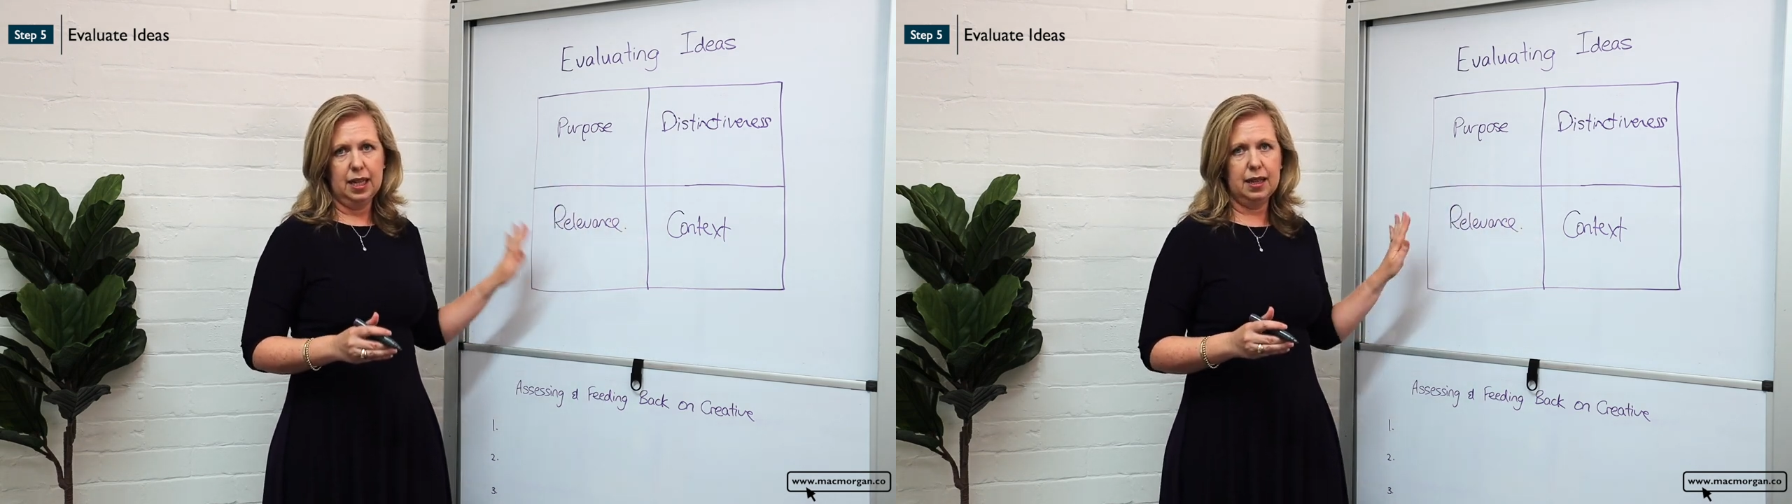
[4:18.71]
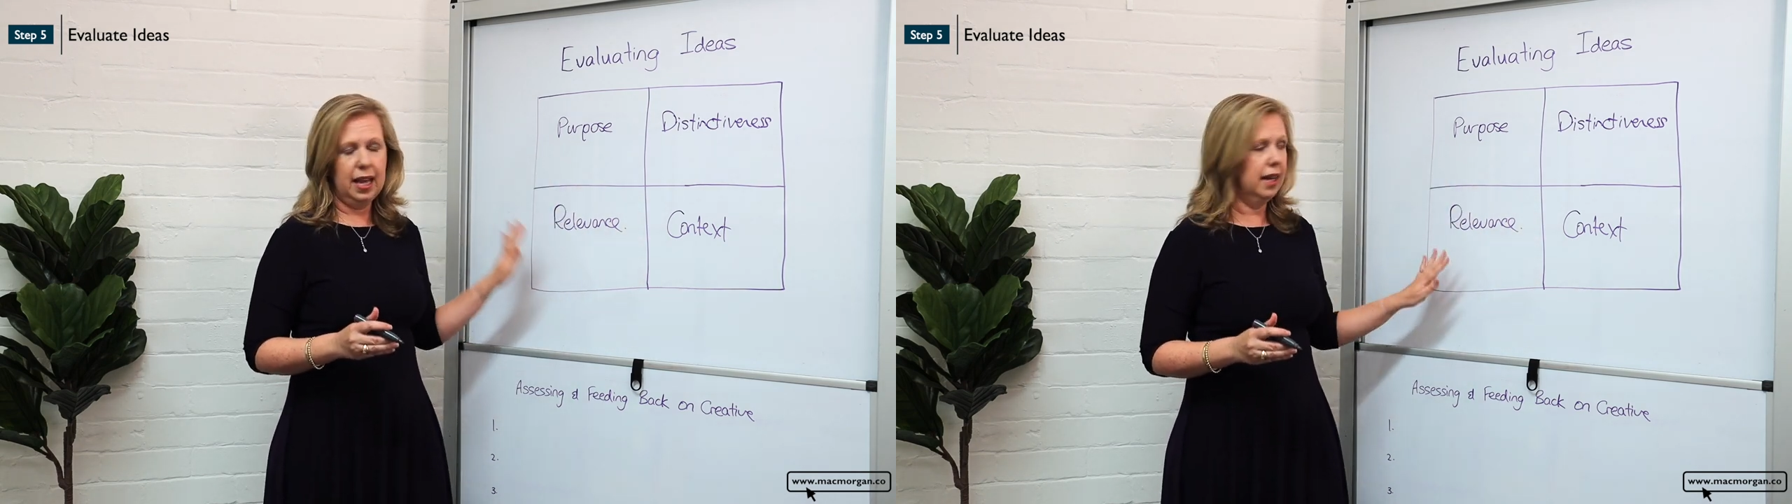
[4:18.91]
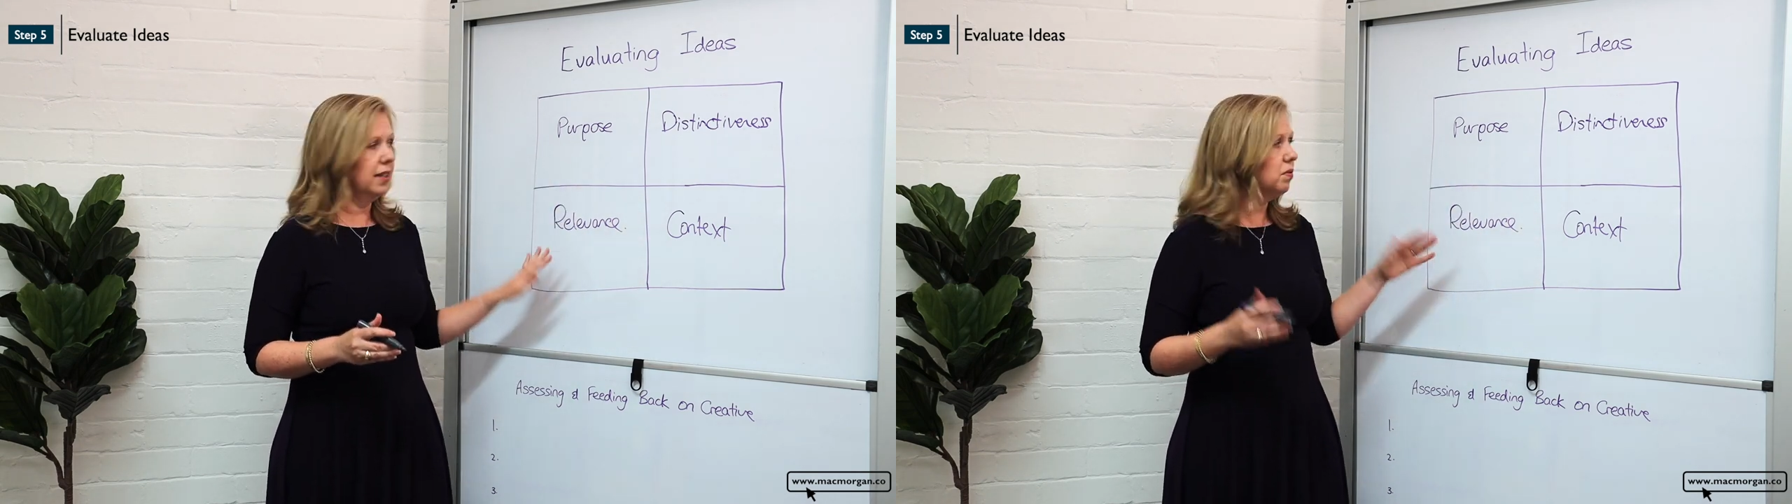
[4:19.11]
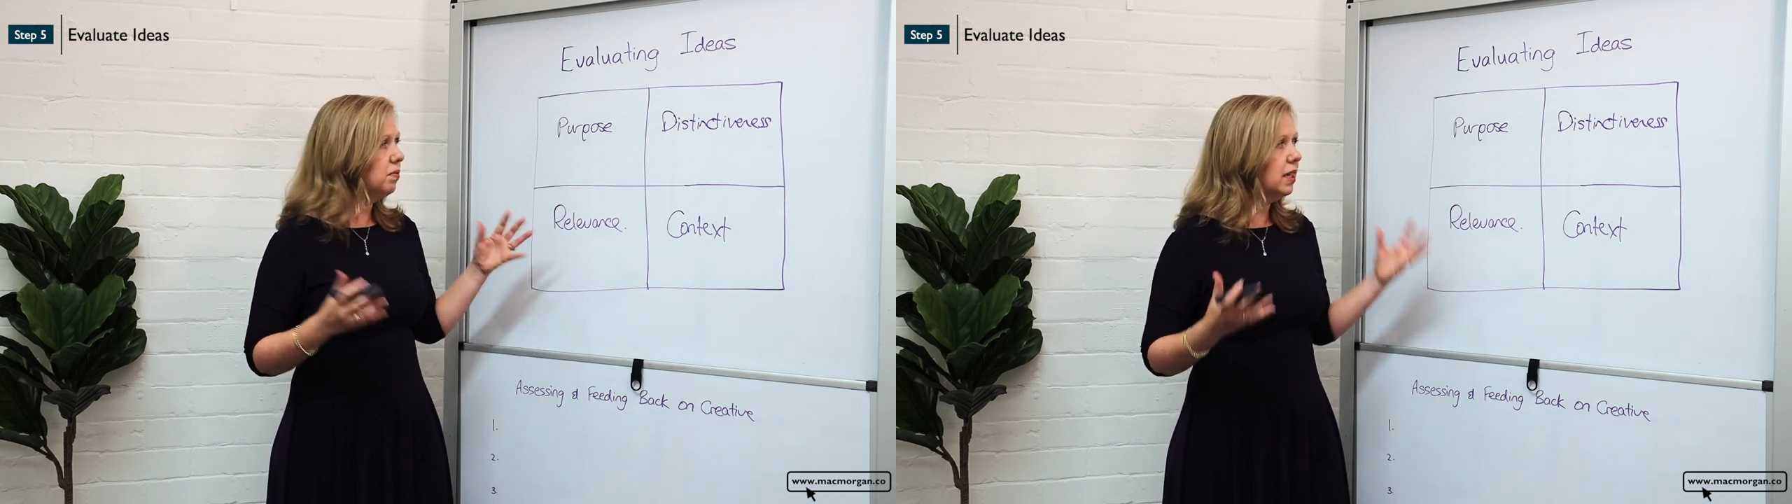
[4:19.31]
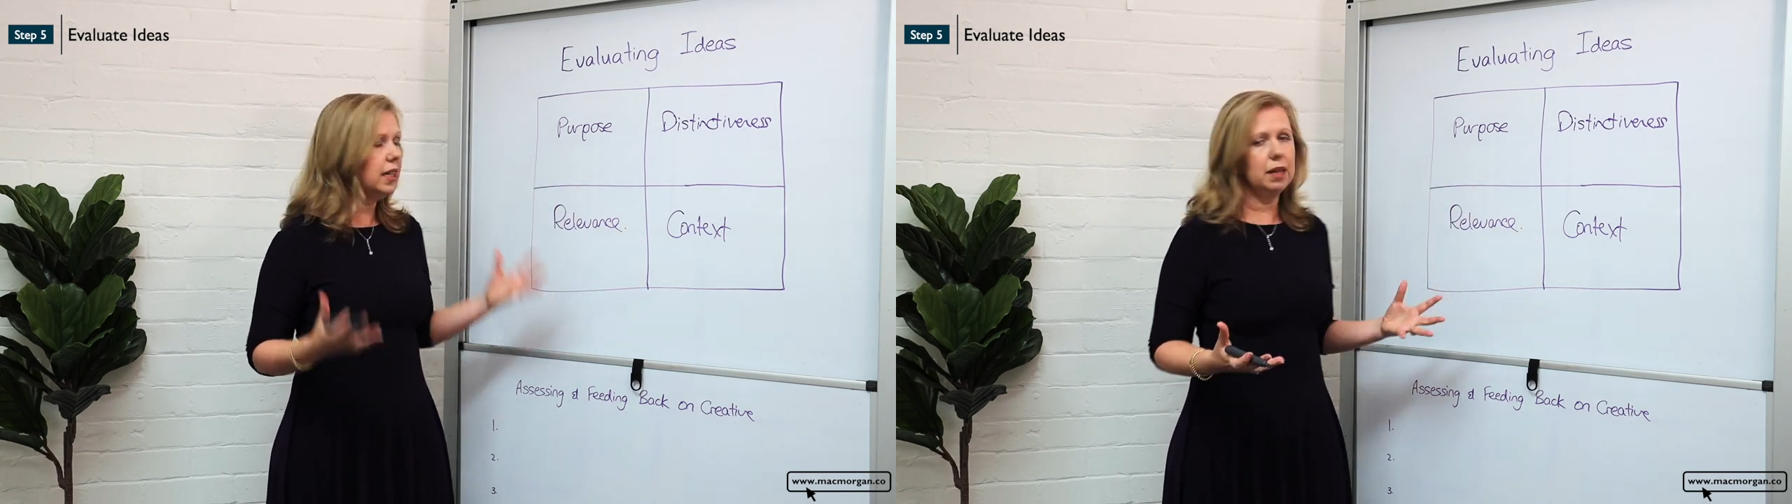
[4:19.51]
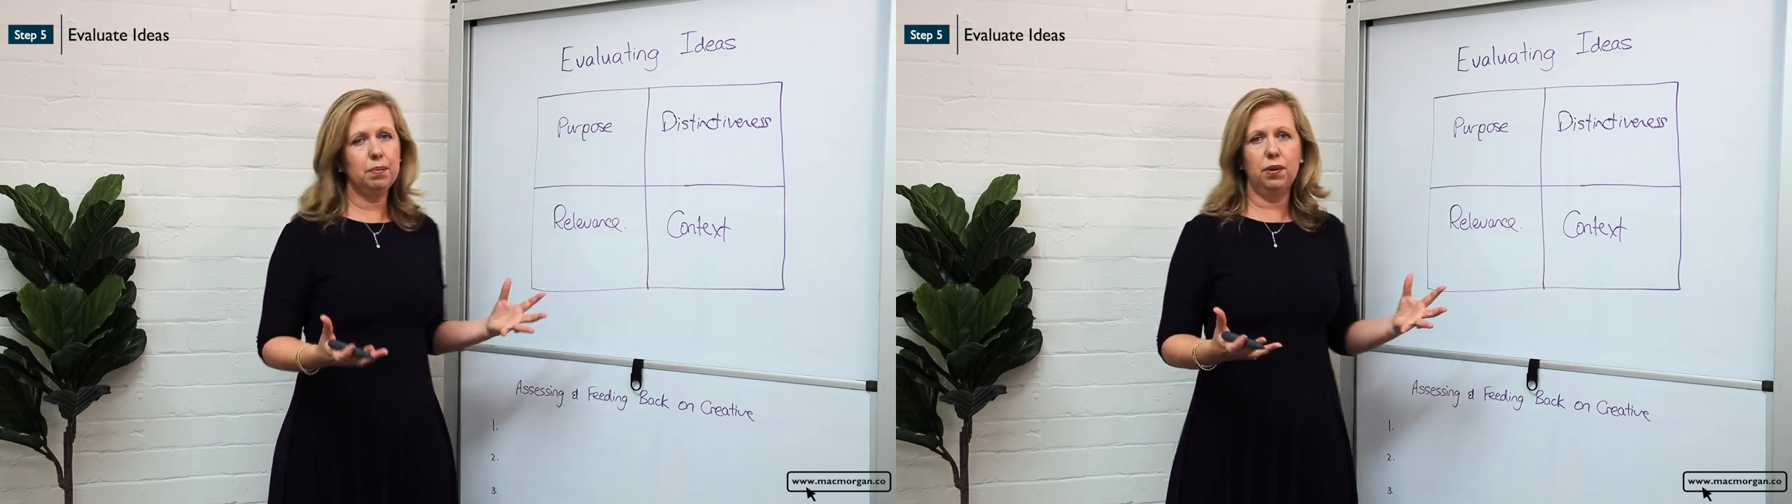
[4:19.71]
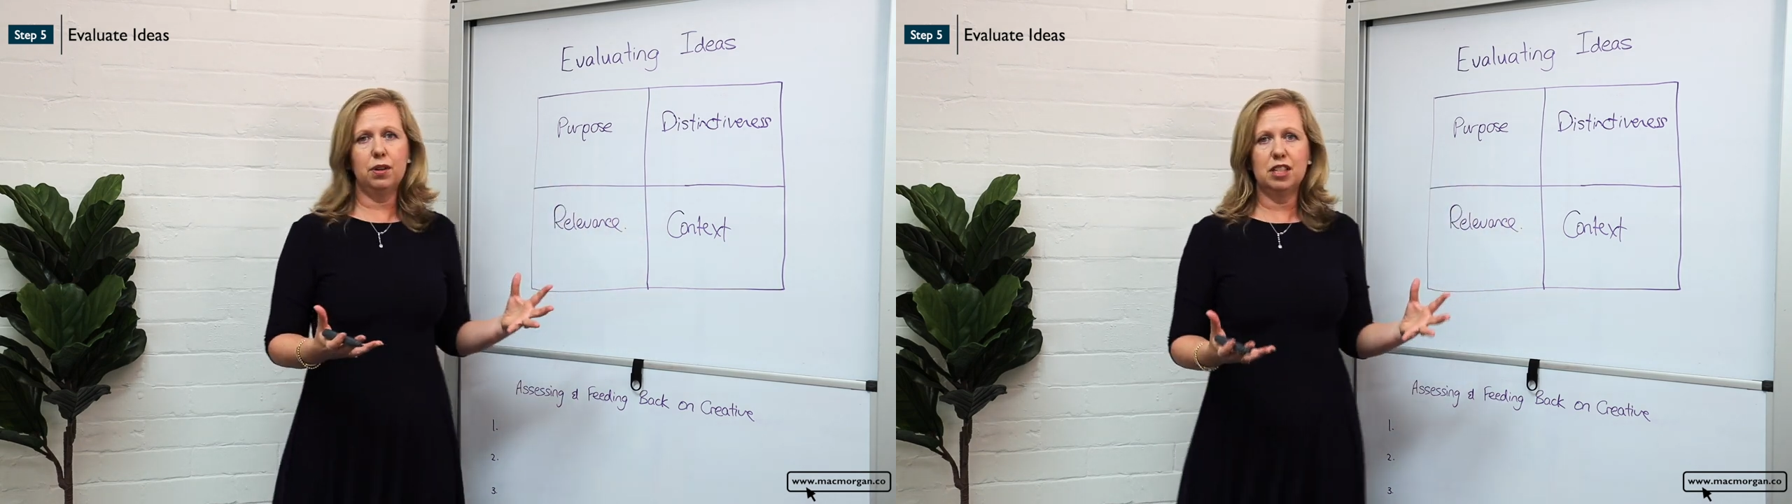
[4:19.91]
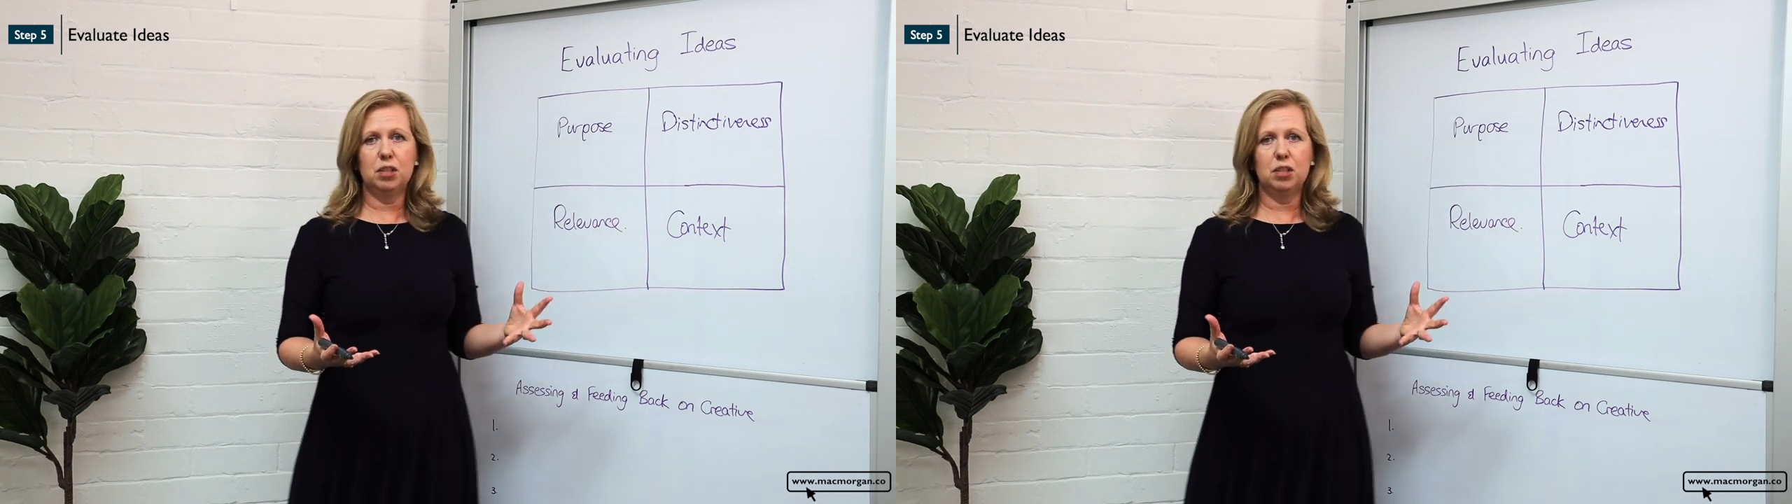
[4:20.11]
then it's really important